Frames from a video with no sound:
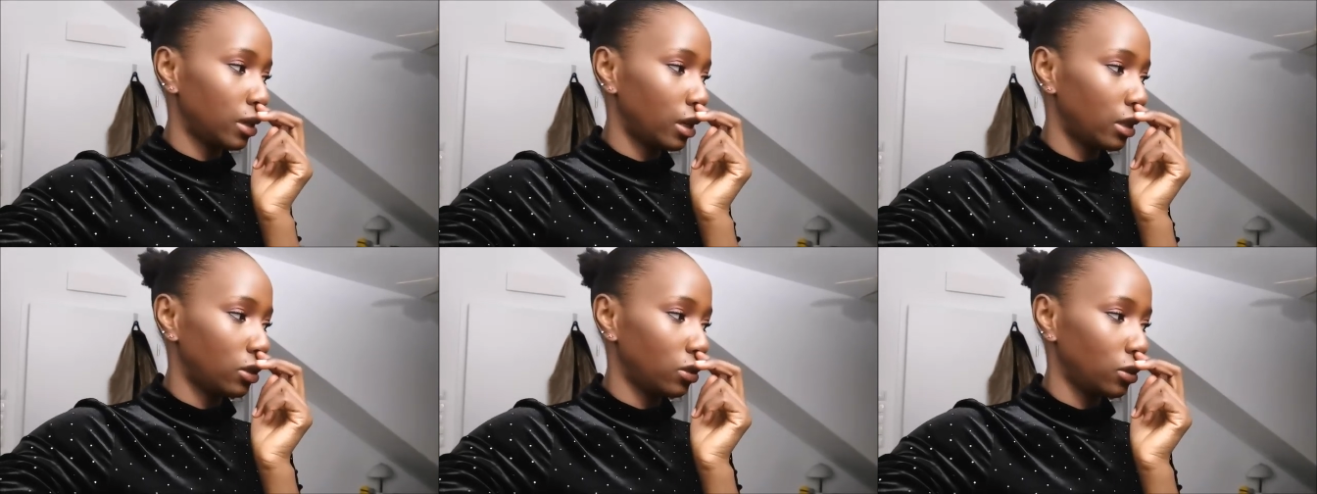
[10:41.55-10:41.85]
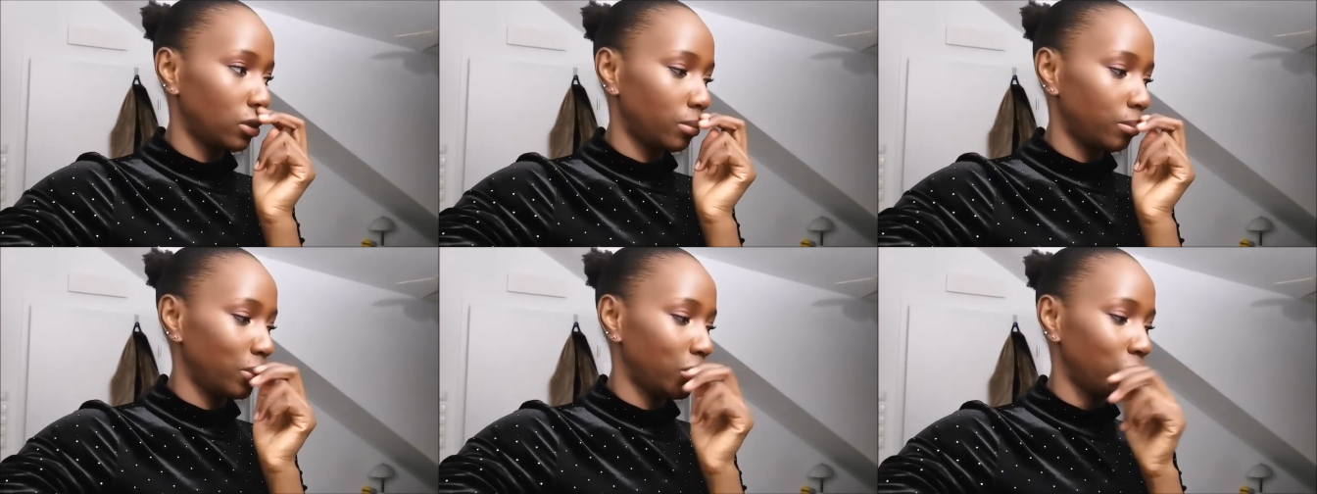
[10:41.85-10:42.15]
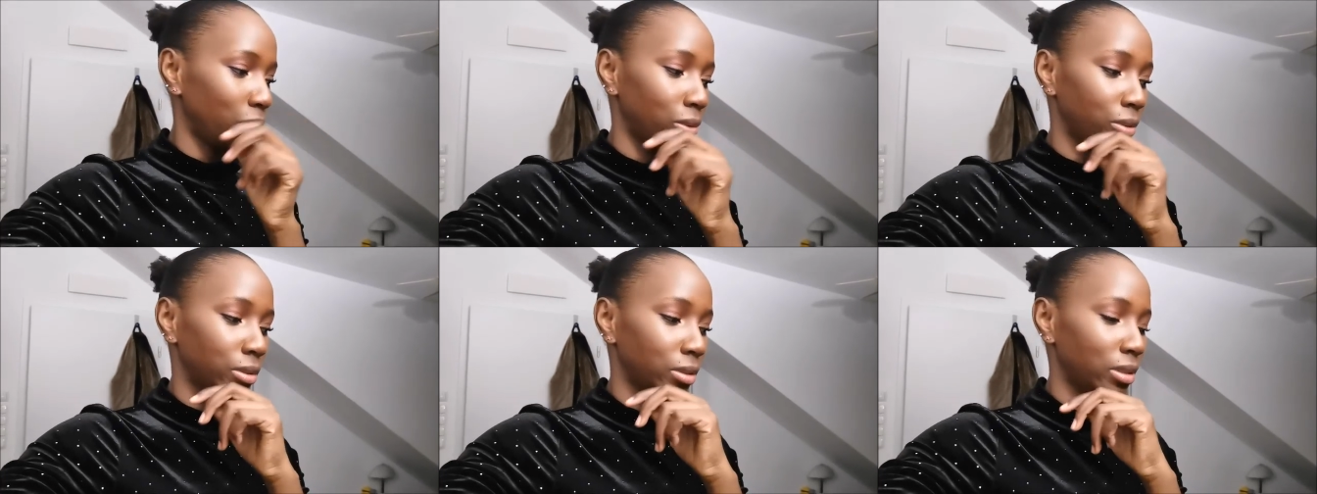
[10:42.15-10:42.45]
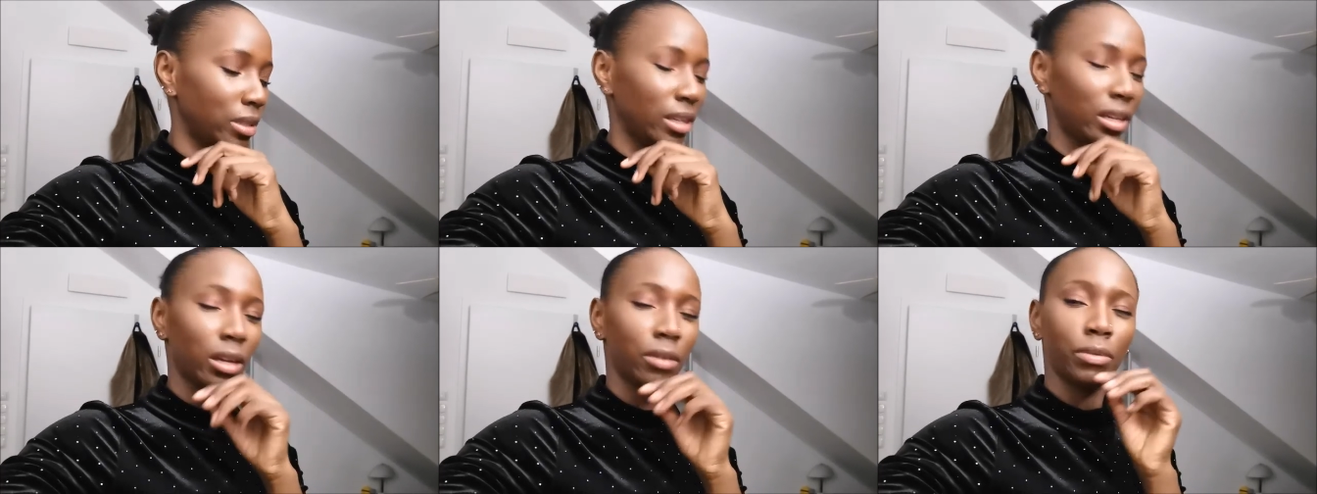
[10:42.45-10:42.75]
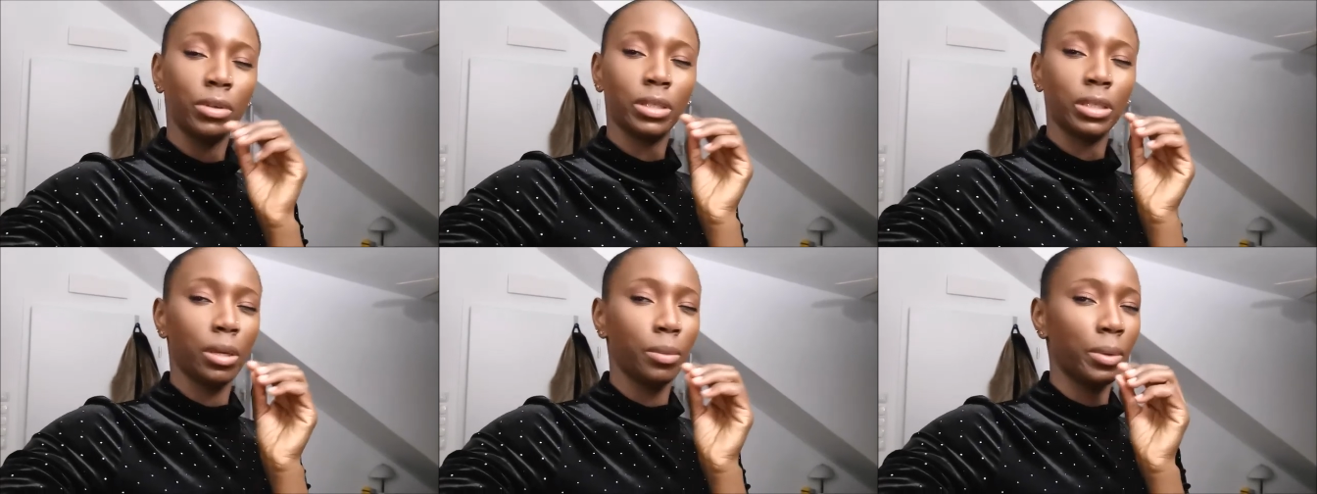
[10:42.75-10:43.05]
I don't, because
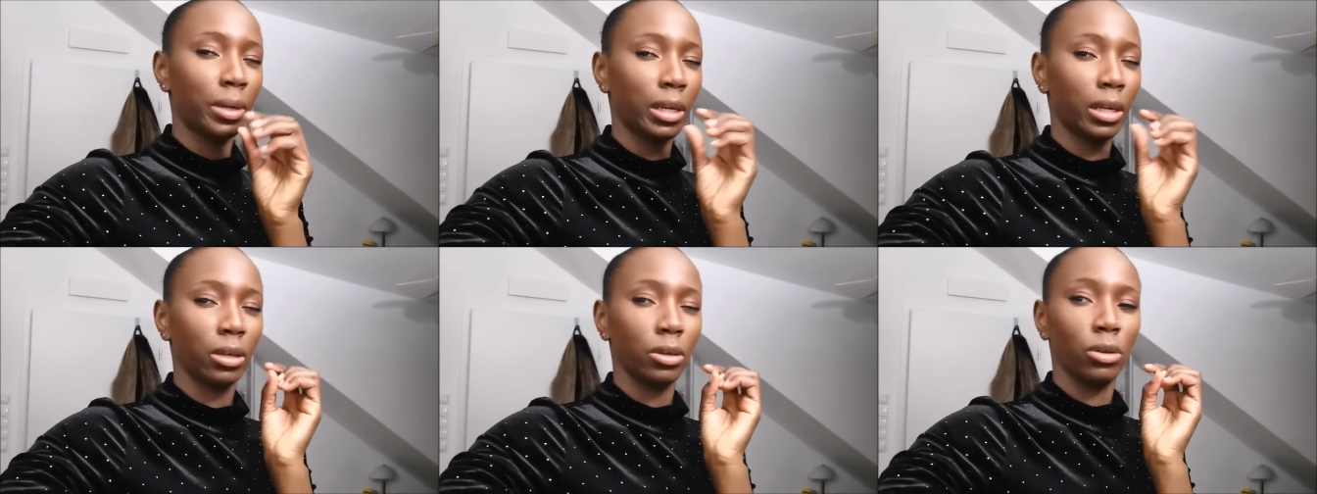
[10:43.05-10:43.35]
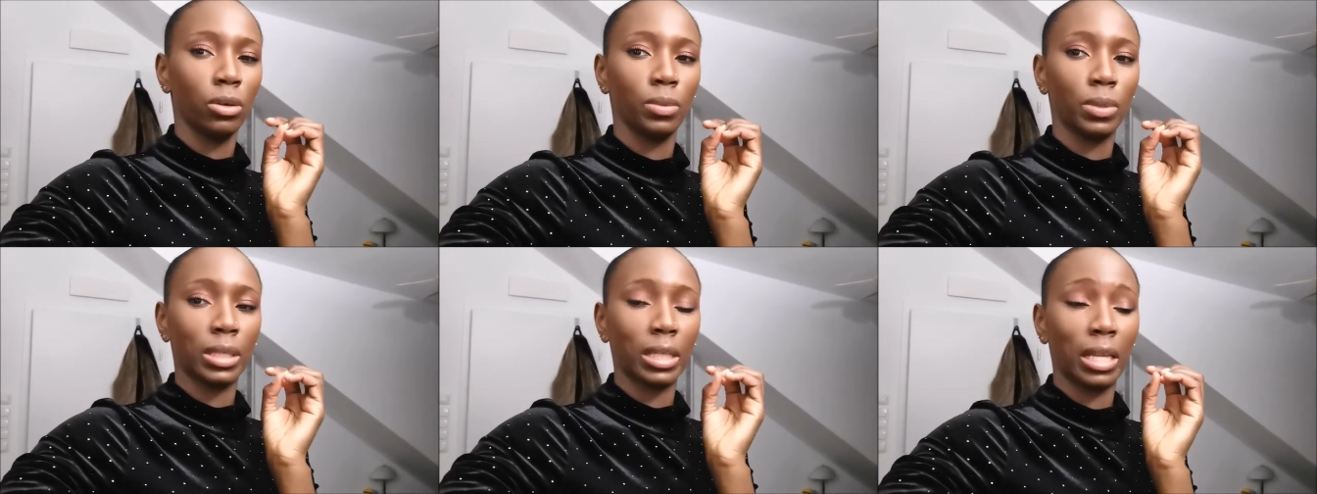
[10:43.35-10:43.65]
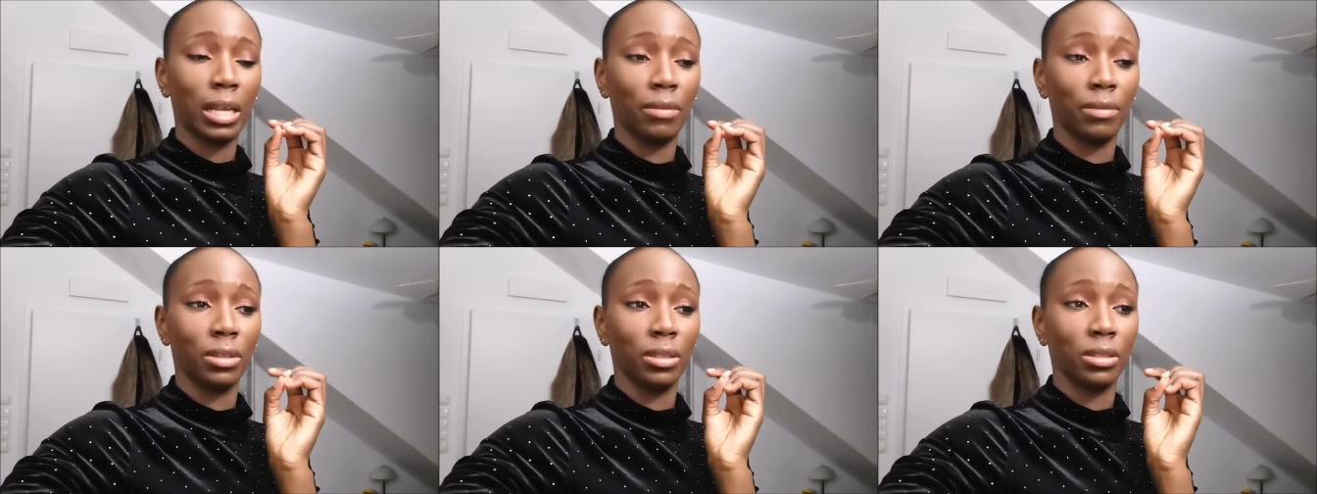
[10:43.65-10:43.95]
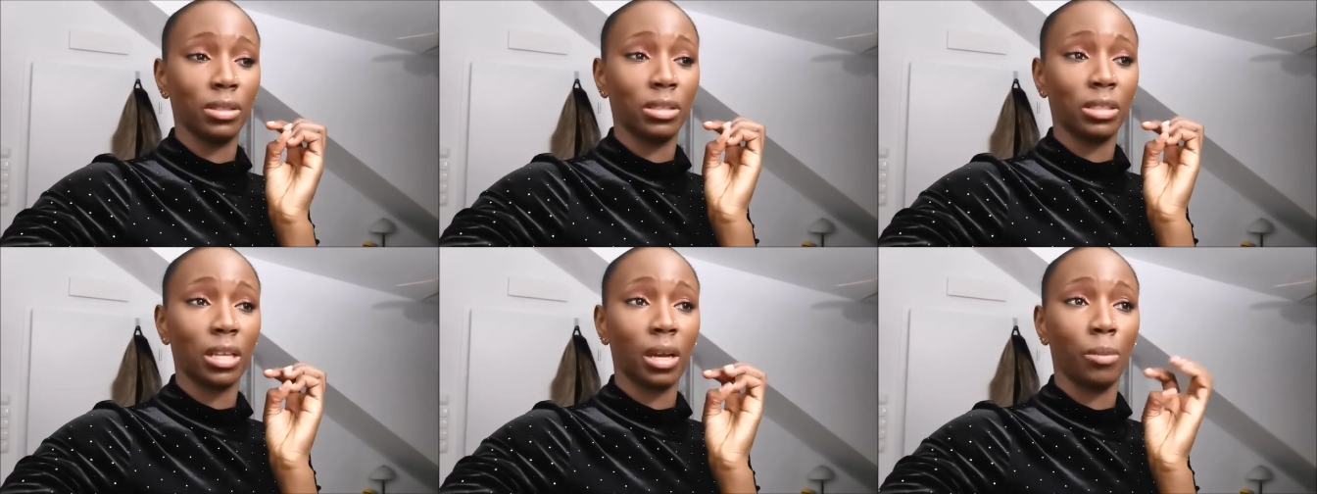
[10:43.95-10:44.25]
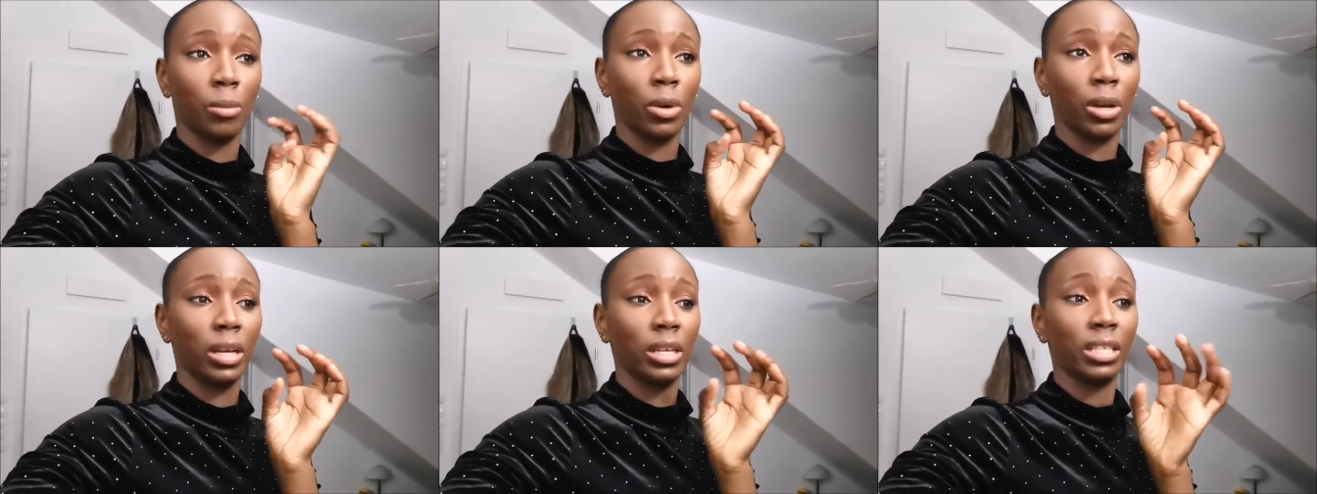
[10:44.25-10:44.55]
every time when I go with Levin
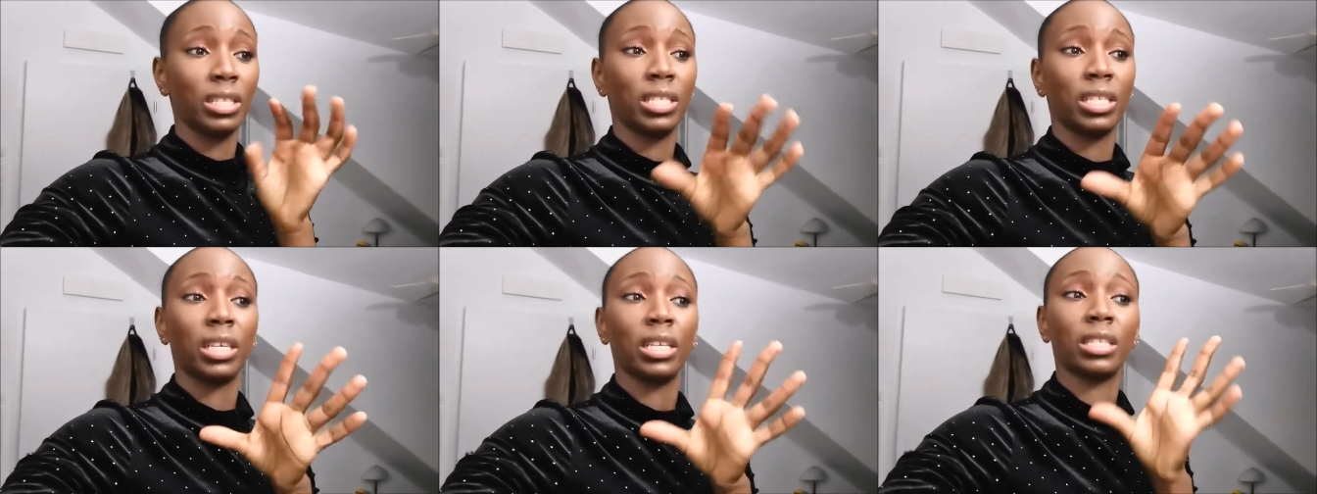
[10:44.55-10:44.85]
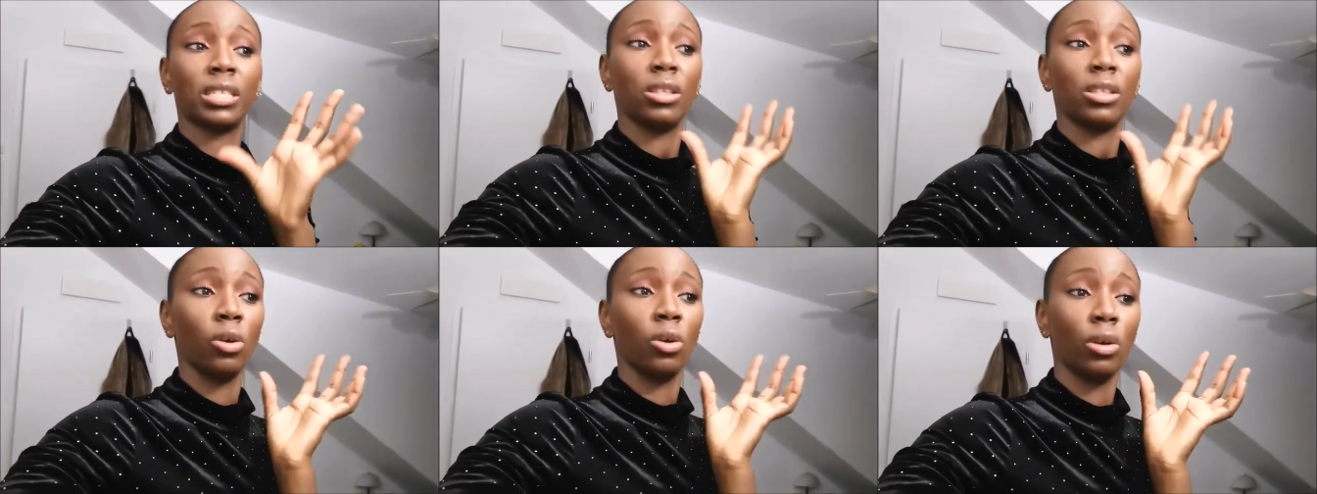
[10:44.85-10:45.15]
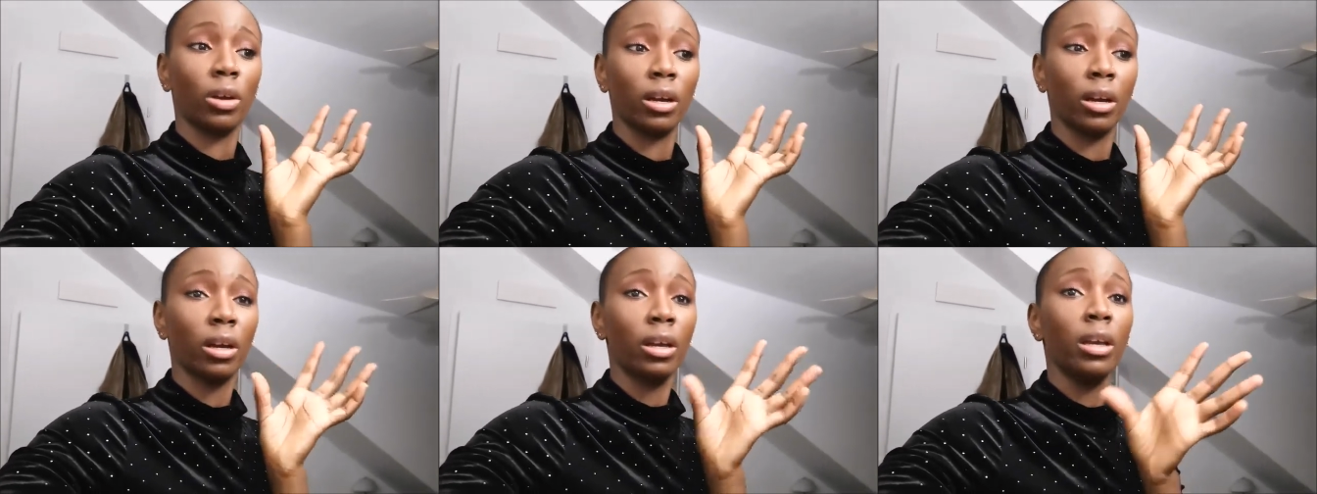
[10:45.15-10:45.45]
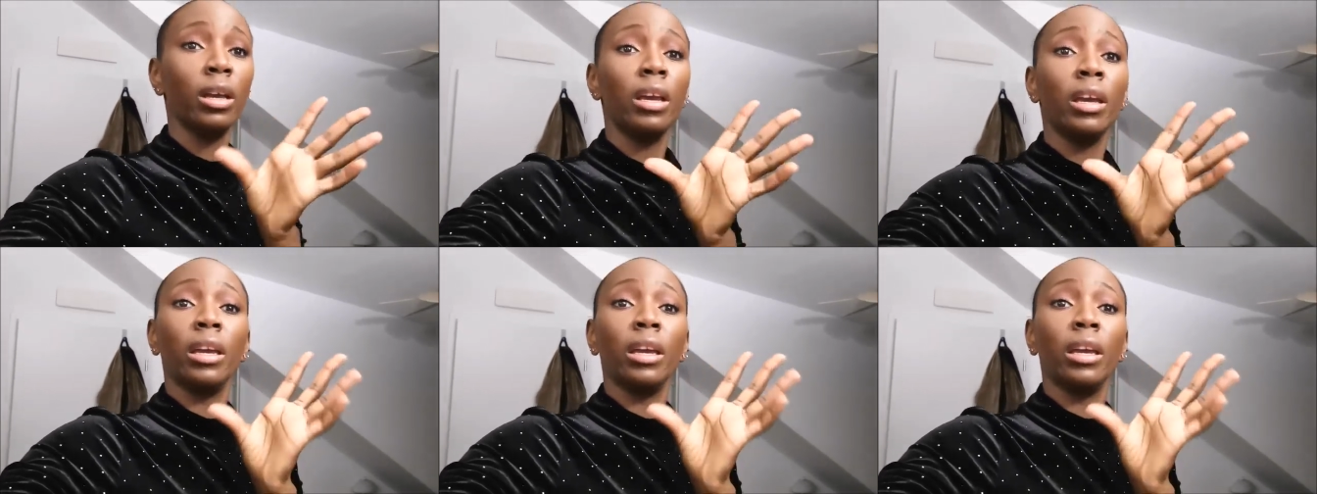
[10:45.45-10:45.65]
somewhere, it takes longer.